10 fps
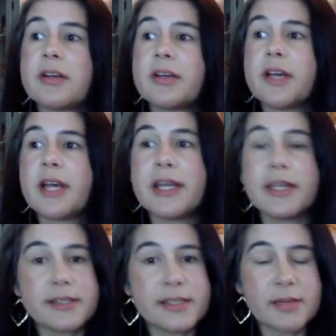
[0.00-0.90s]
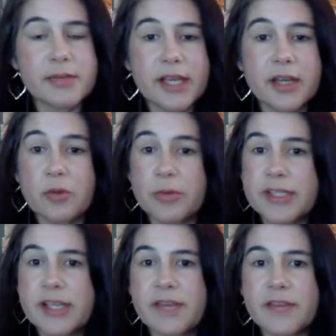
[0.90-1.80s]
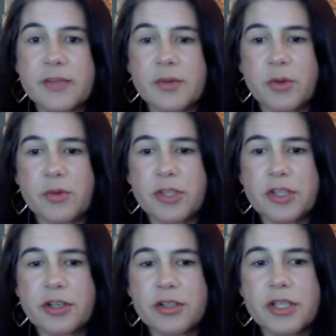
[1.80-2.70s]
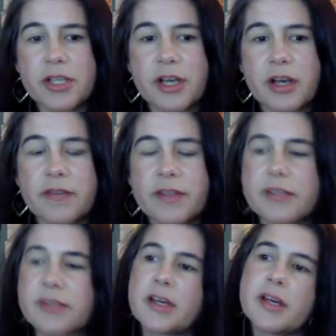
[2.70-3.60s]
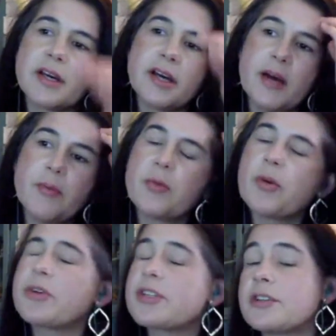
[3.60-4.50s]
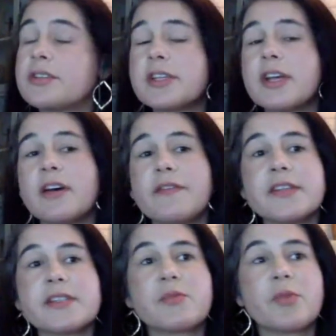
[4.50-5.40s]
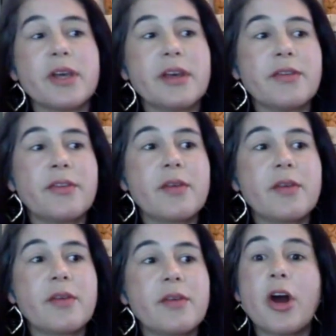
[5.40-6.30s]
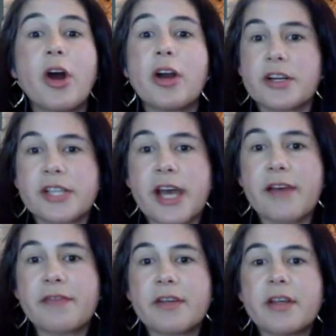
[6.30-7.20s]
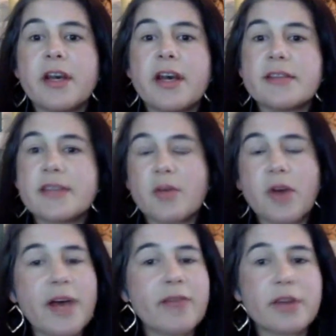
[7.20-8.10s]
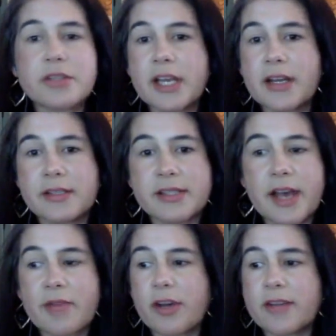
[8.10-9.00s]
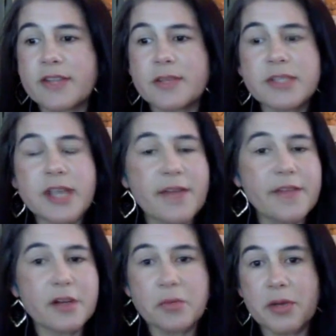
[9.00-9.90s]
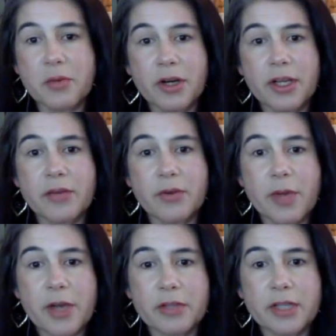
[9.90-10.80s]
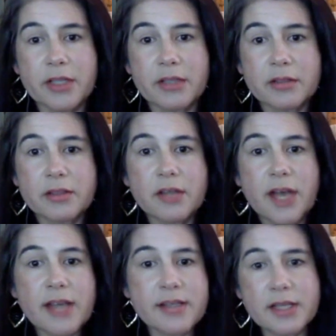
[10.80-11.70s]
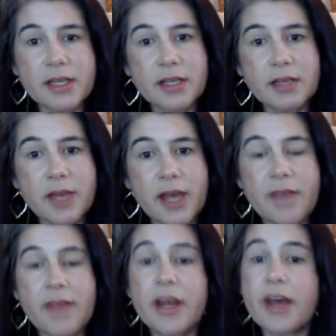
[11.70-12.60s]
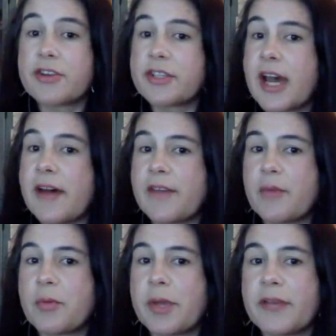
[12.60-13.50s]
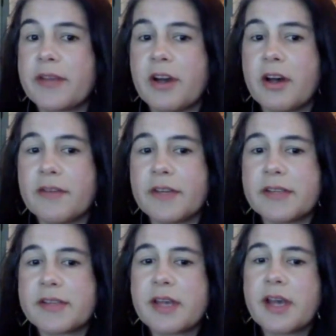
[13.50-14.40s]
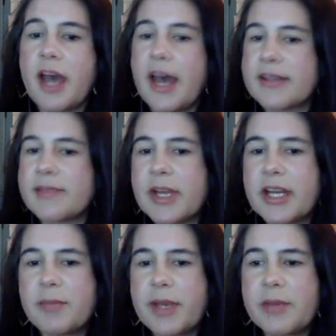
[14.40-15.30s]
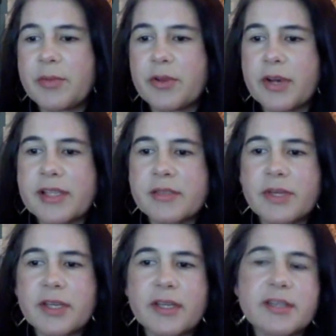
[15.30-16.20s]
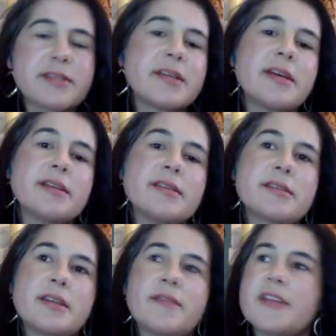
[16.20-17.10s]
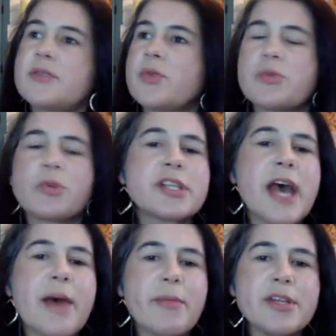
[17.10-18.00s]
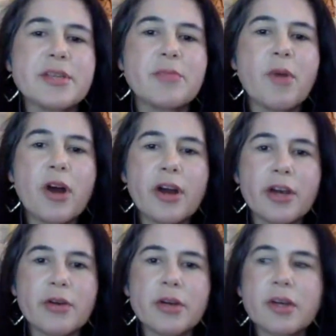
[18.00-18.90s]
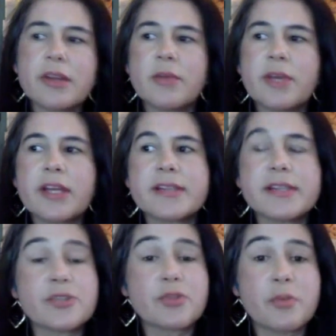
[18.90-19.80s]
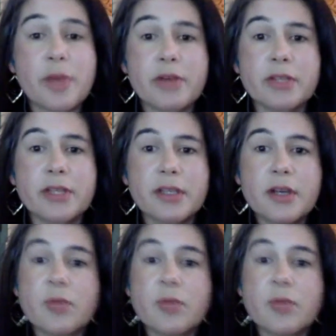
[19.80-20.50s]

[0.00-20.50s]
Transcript: and it seems like it will be safe is when we'll return to the office. But we'll return to the office with part of our staff. And so we'll have rotating staff. We'll have some staff that'll be working remotely as a team, and then other staff that will be in the office. As many people as we can assist, if this were to happen tomorrow, that we can assist remotely, we'll